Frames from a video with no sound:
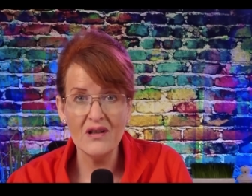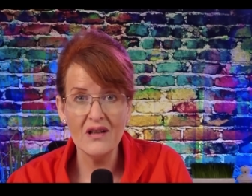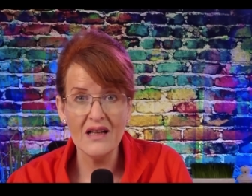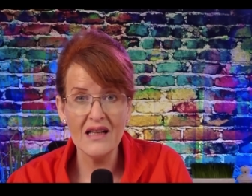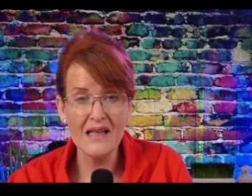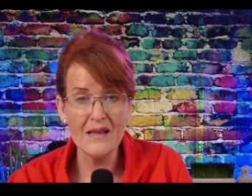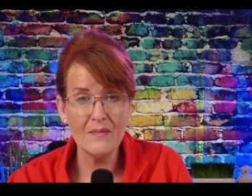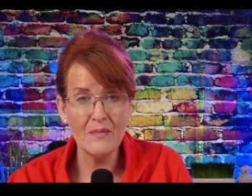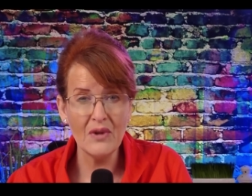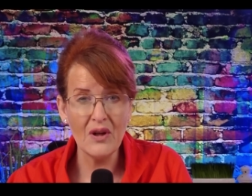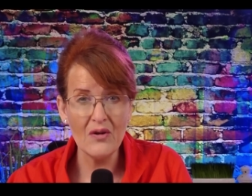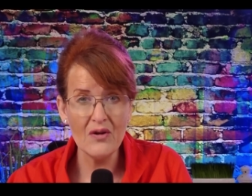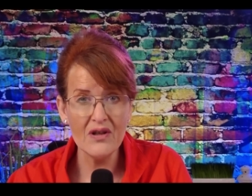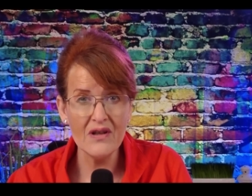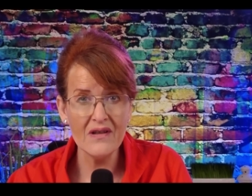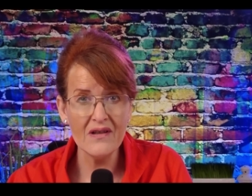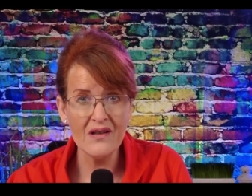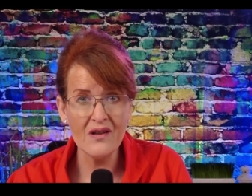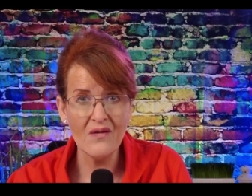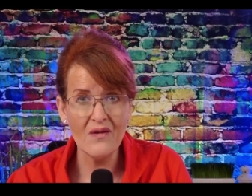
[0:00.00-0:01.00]

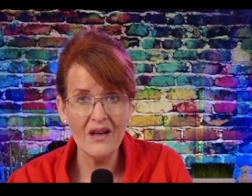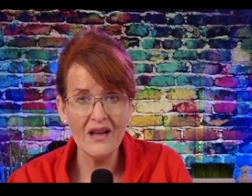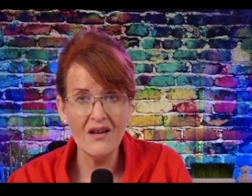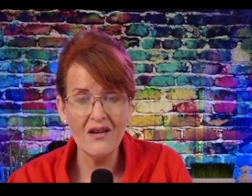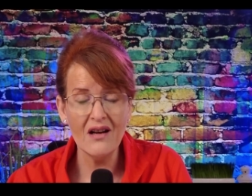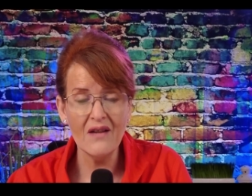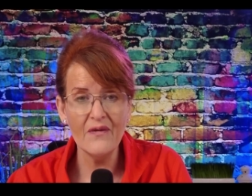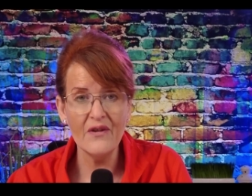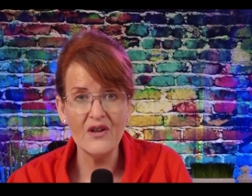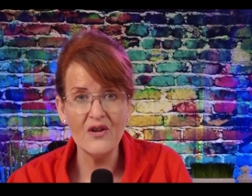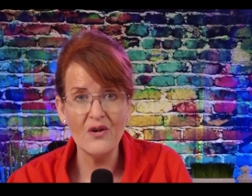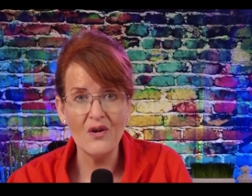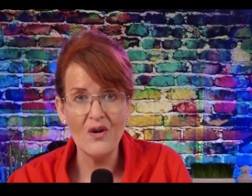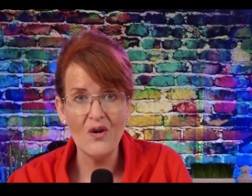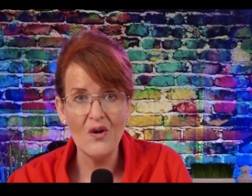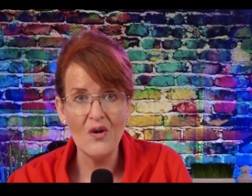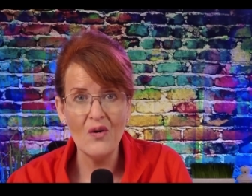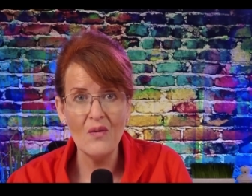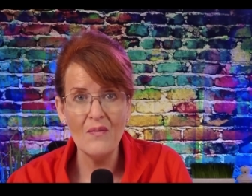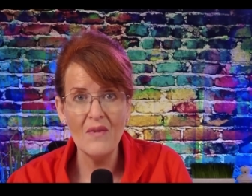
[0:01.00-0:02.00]
explosions going off in your
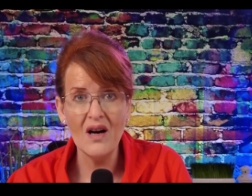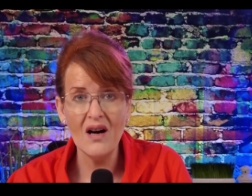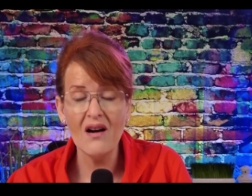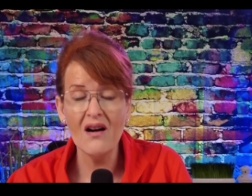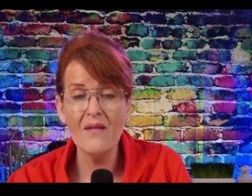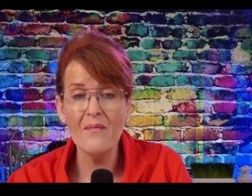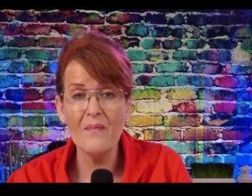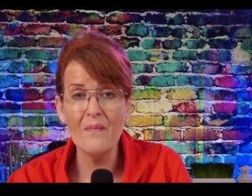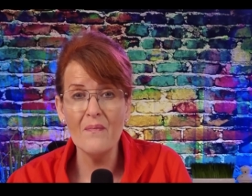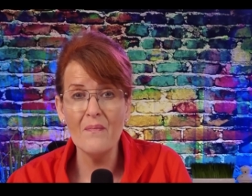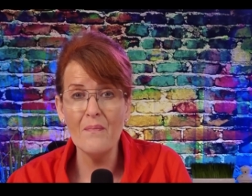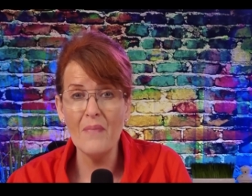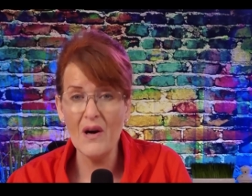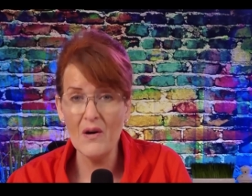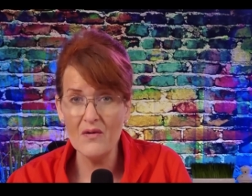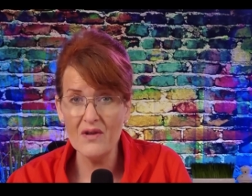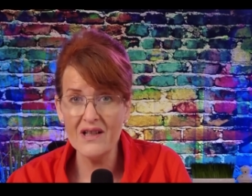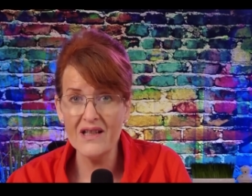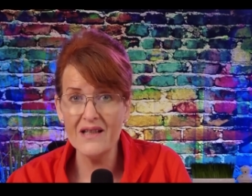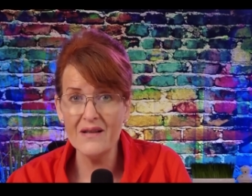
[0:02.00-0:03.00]
home are
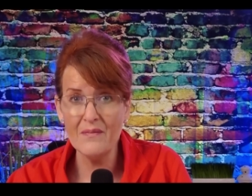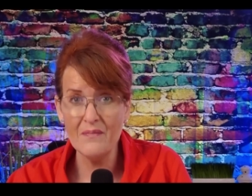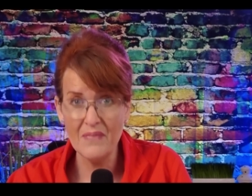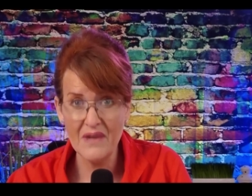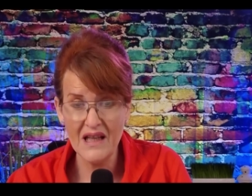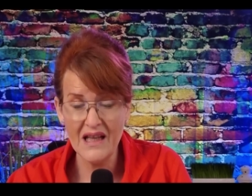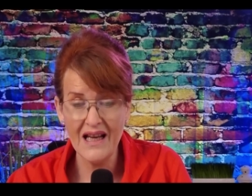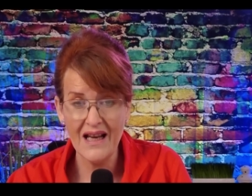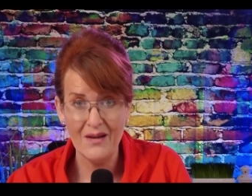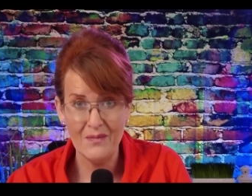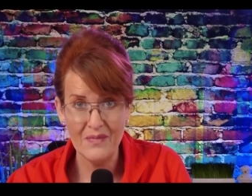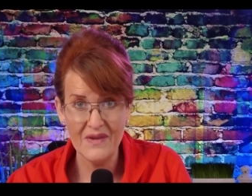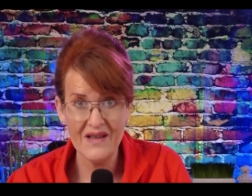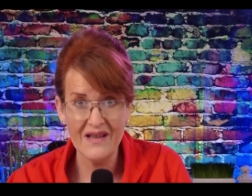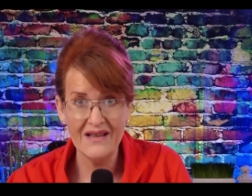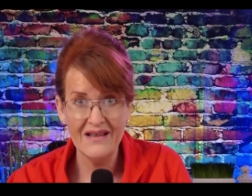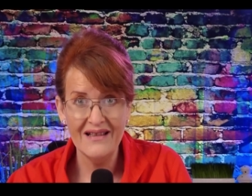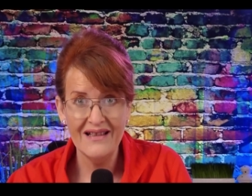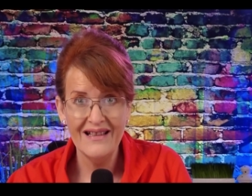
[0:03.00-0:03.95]
about to be helped.